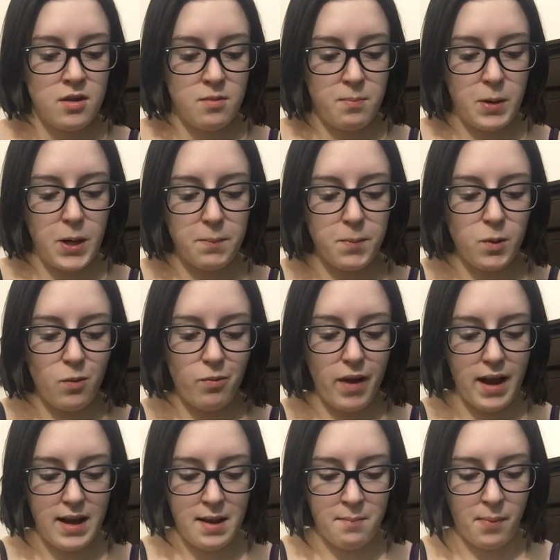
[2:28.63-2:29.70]
purple,
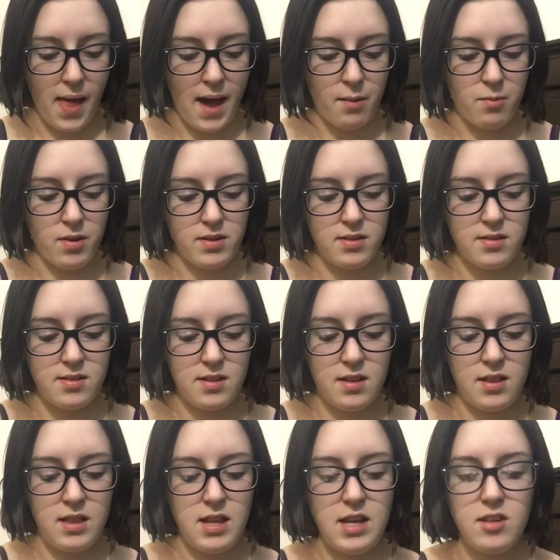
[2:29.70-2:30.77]
red, and black
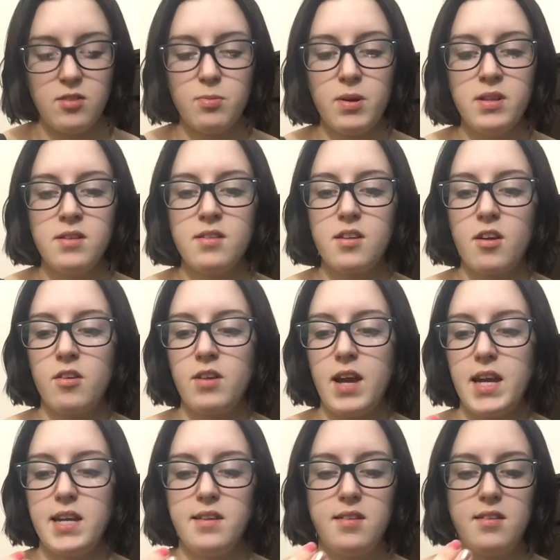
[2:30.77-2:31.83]
ones. These ones are
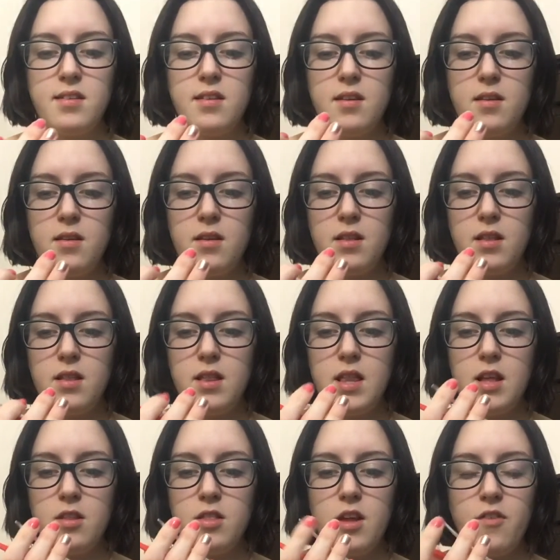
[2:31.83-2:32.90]
nice.
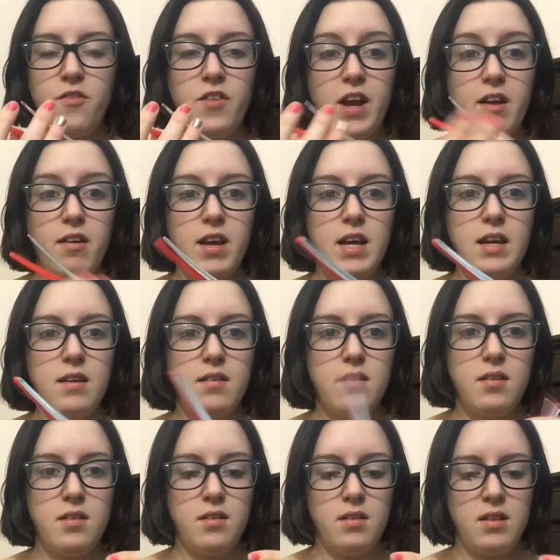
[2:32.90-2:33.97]
They're very
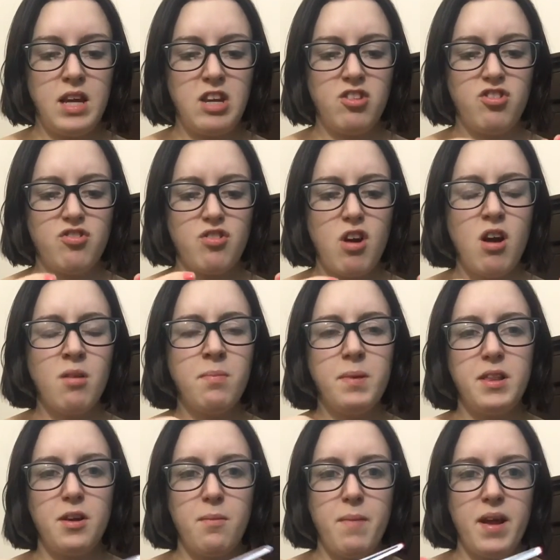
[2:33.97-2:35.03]
like strong,
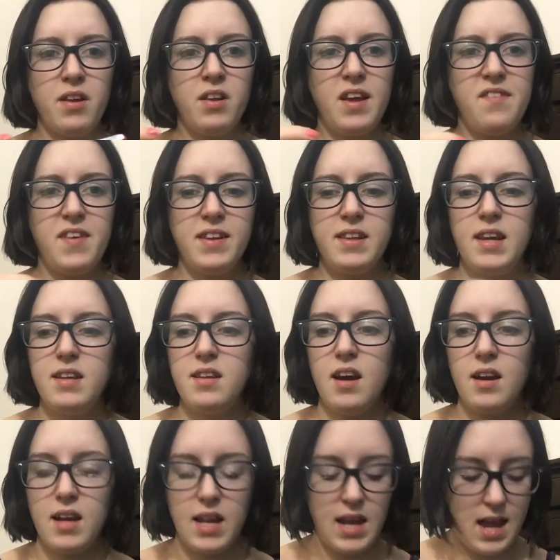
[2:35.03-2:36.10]
but they're metal. I find they
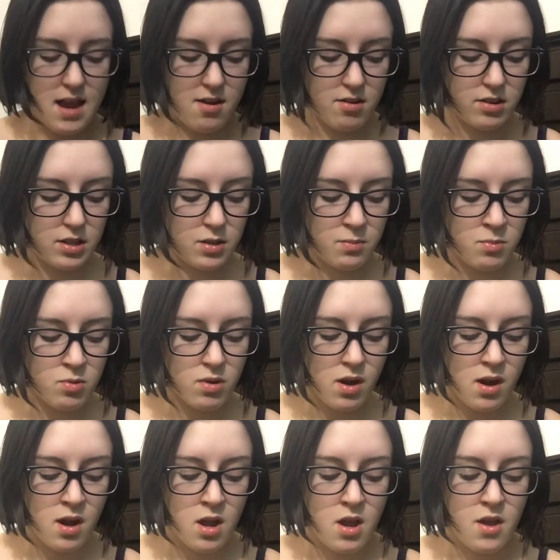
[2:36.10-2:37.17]
tug at hair a little
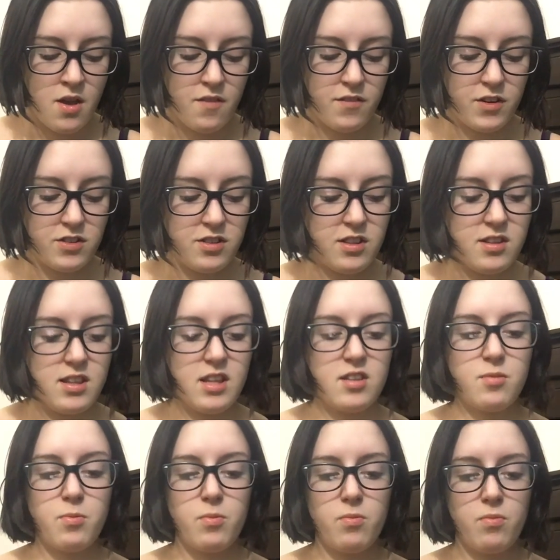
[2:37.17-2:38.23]
more versus this